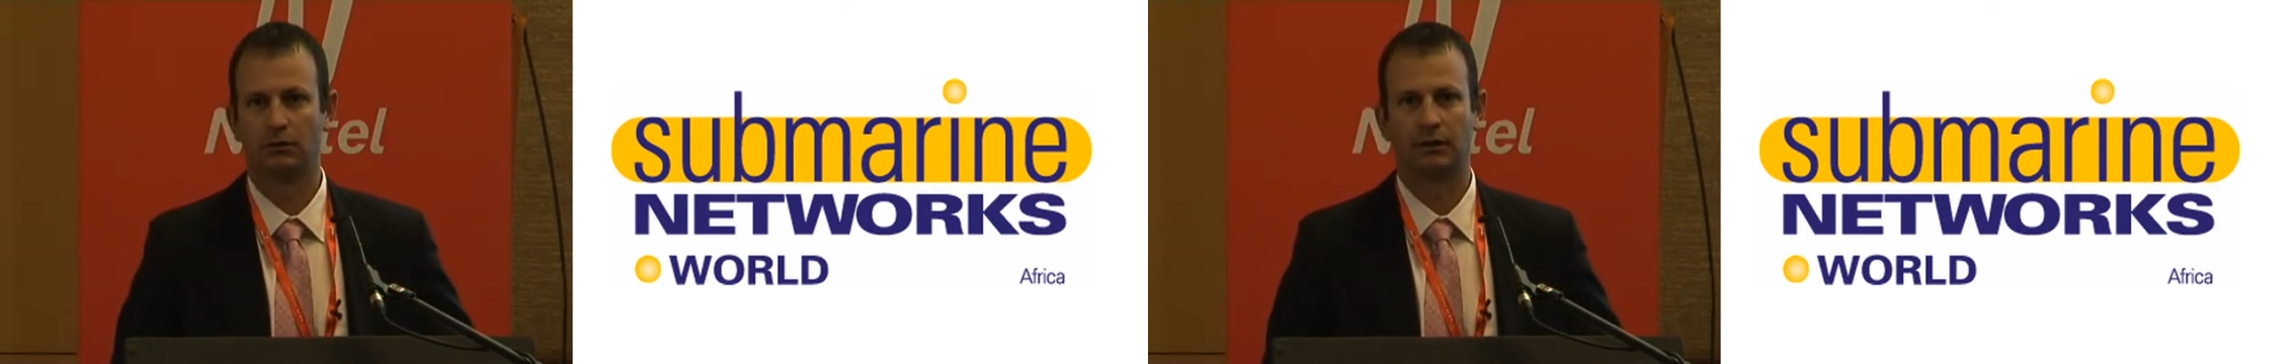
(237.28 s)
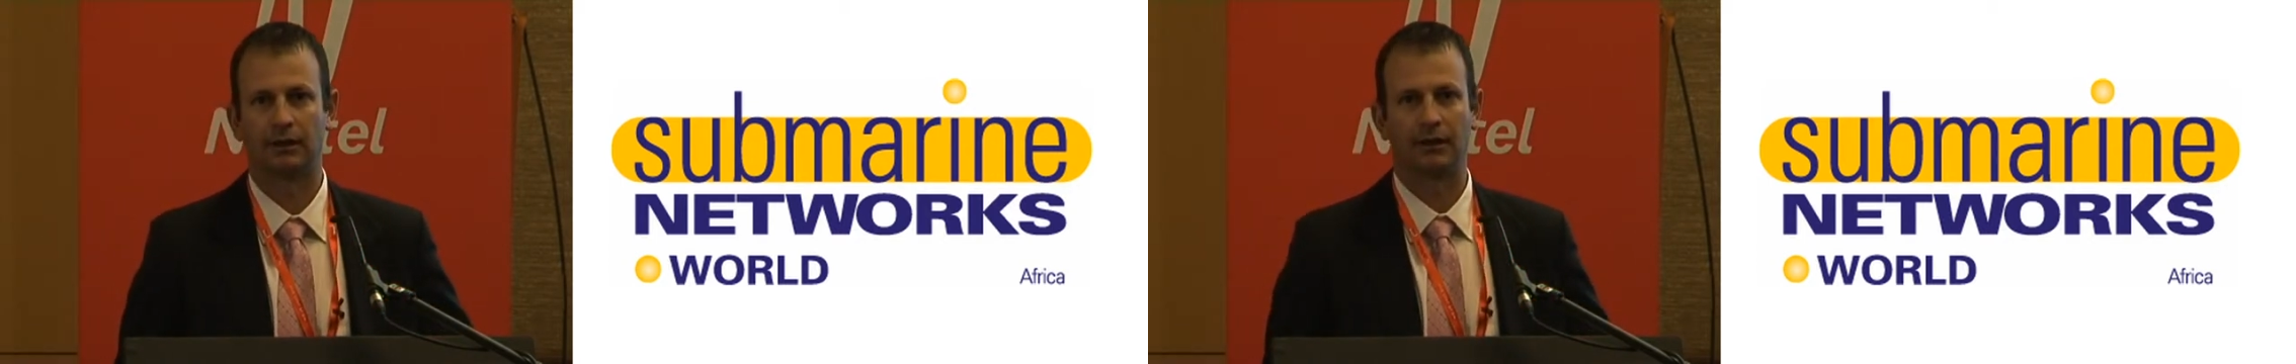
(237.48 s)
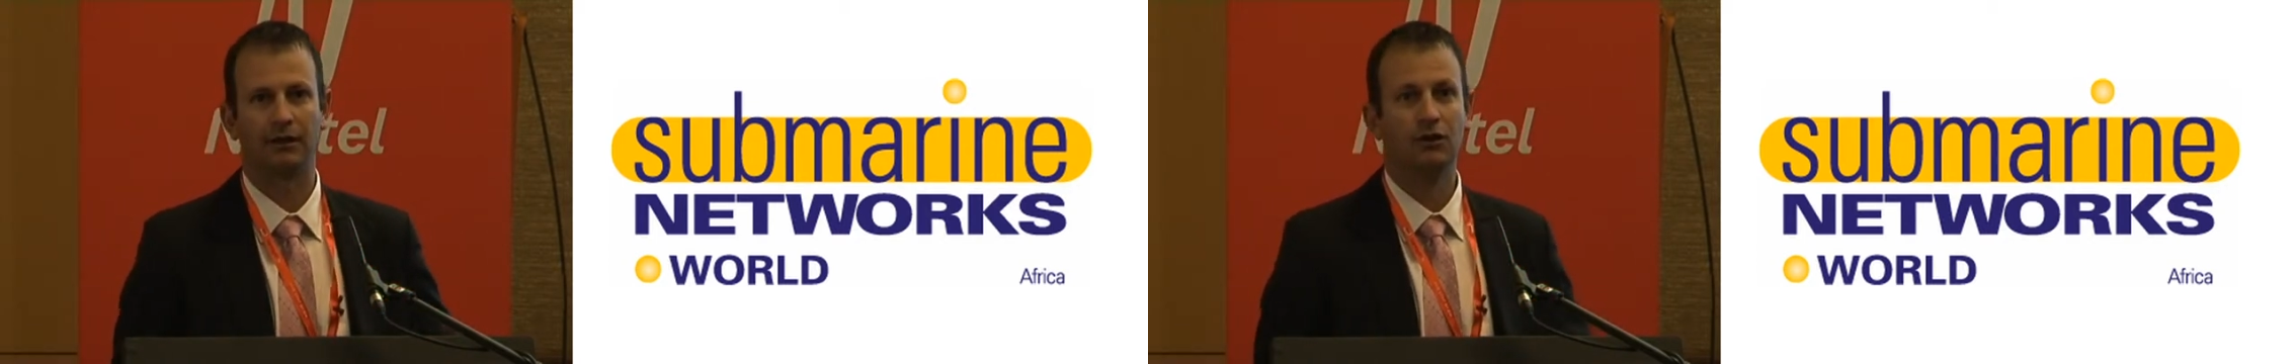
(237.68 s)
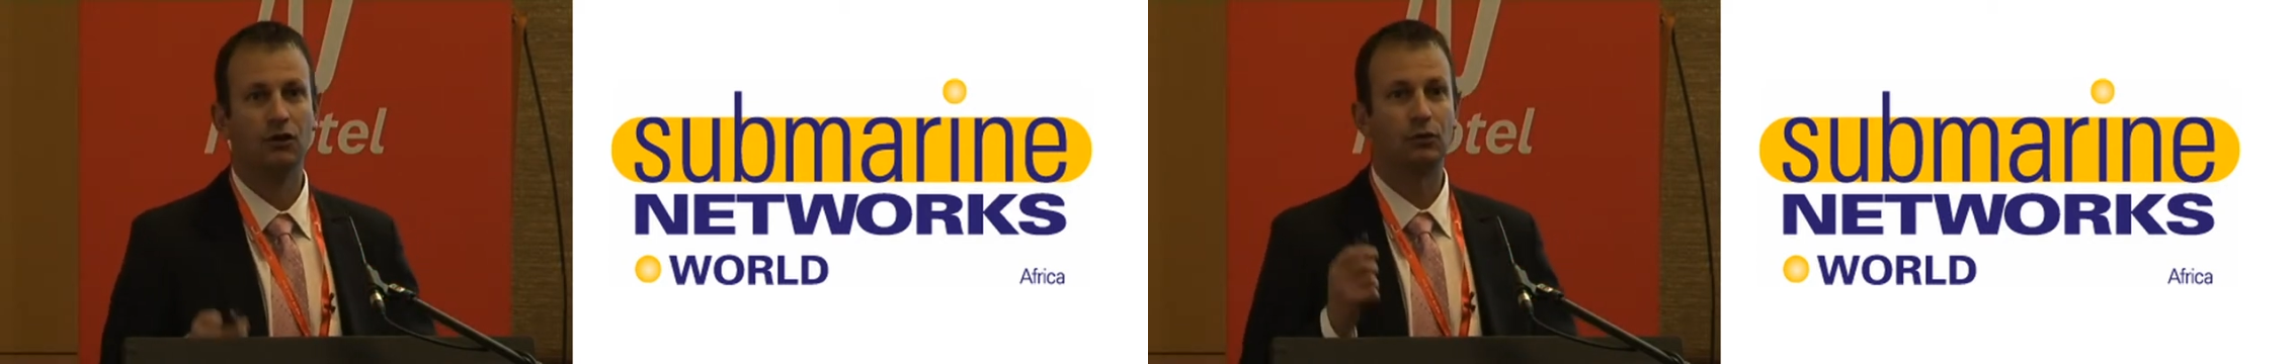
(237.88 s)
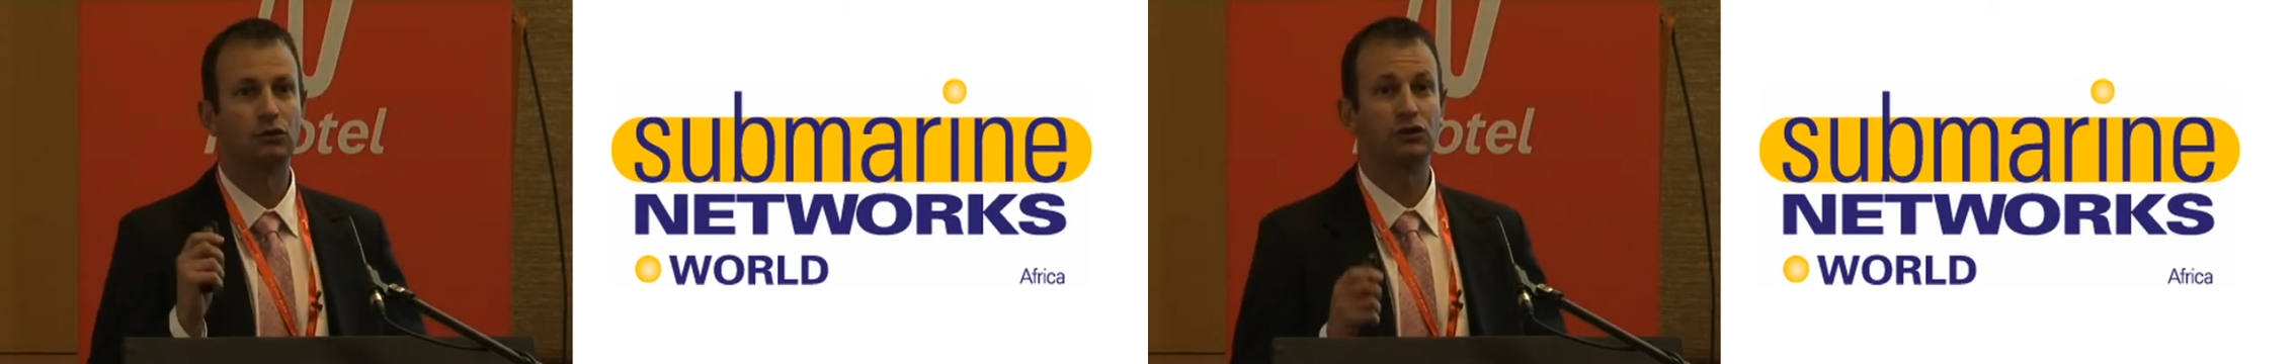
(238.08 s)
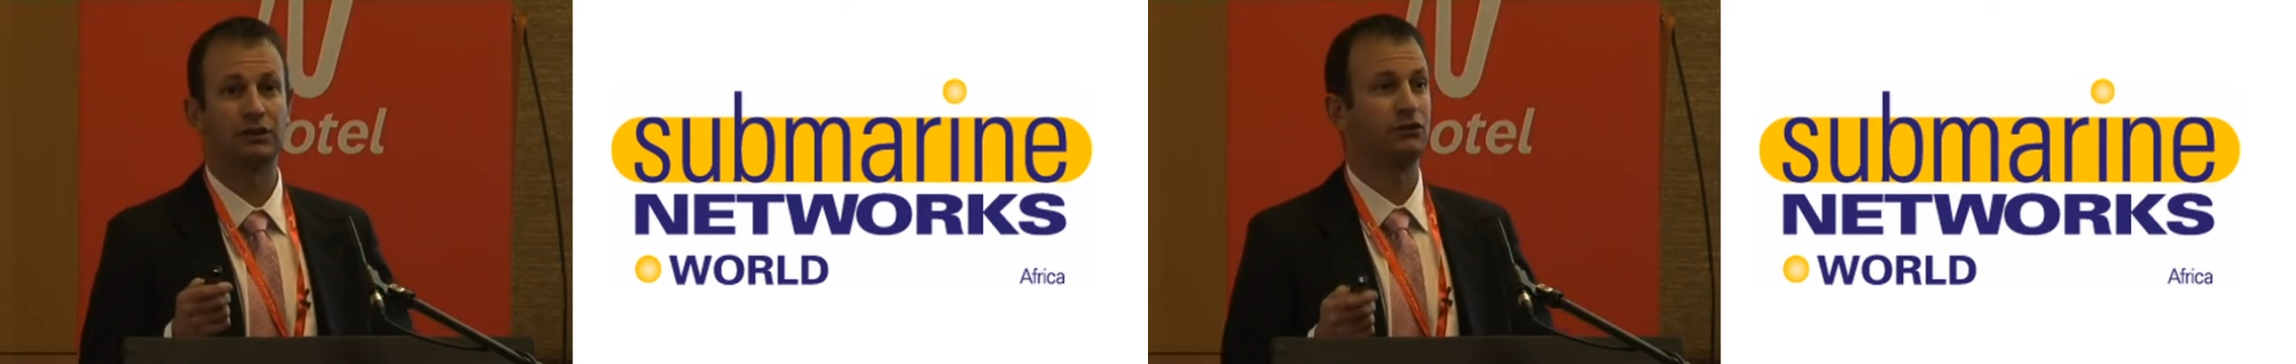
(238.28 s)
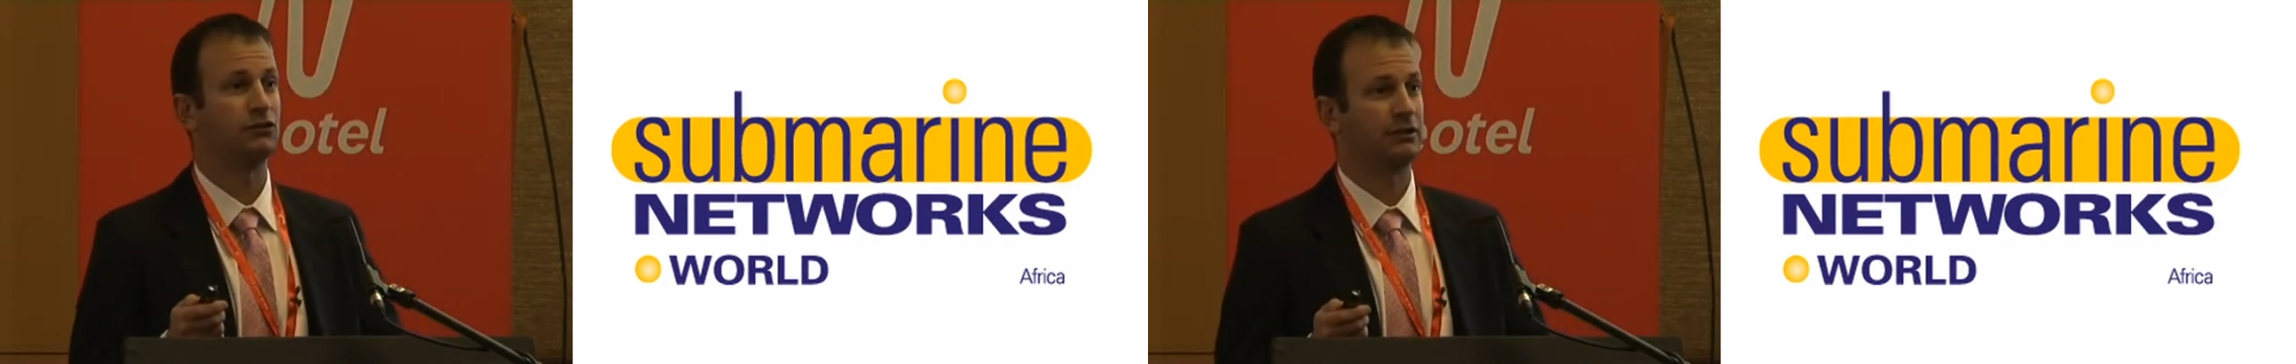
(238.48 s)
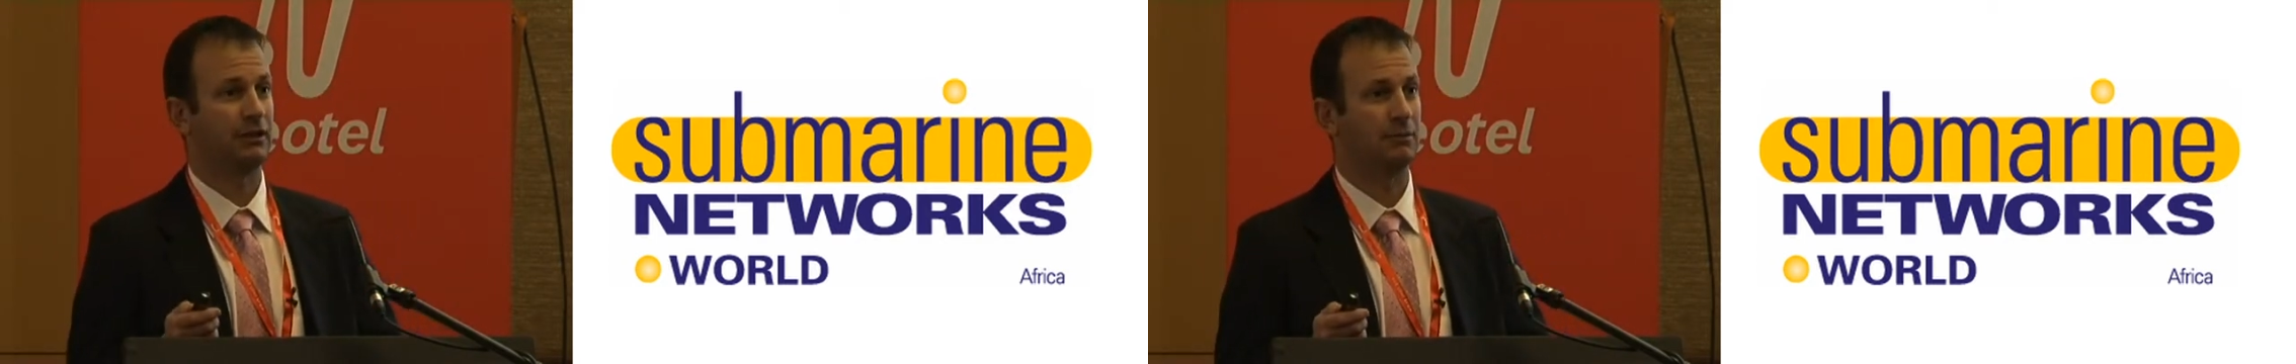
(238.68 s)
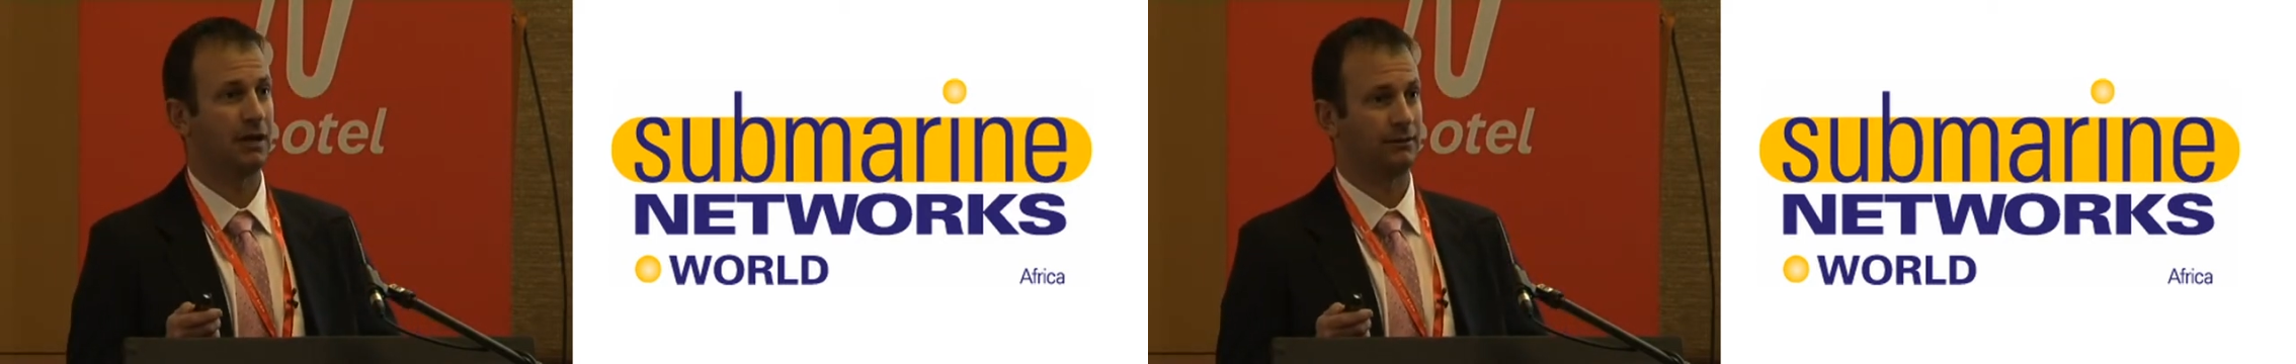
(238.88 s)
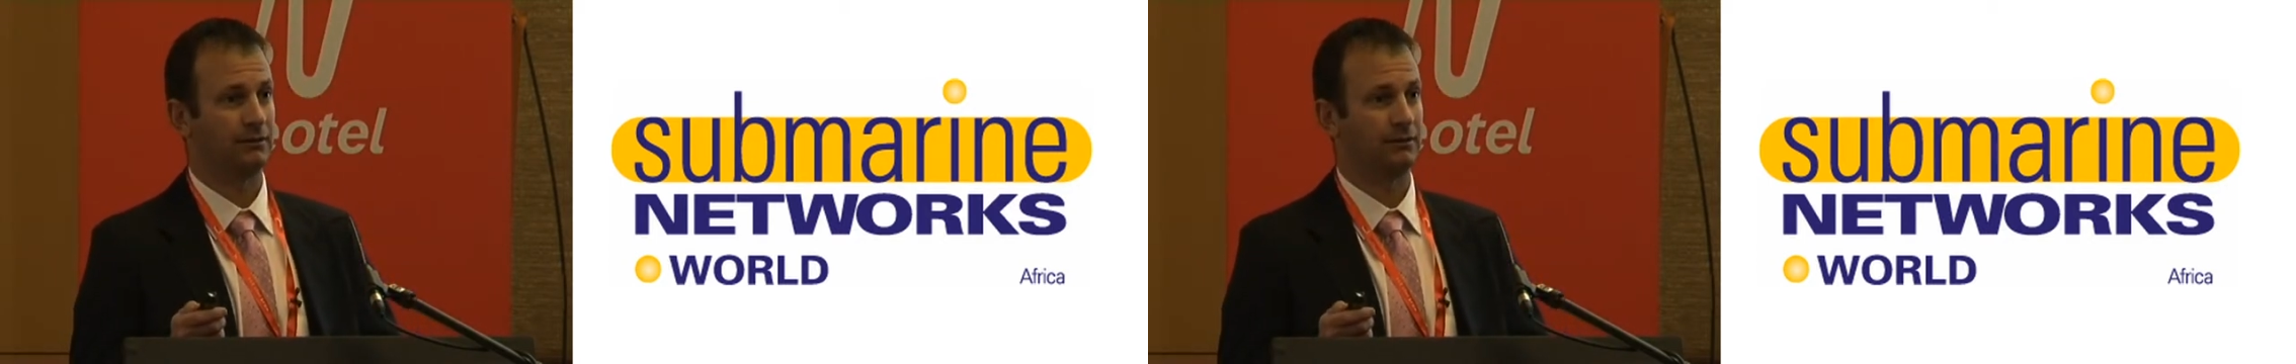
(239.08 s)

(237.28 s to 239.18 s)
Okay. What's also interesting about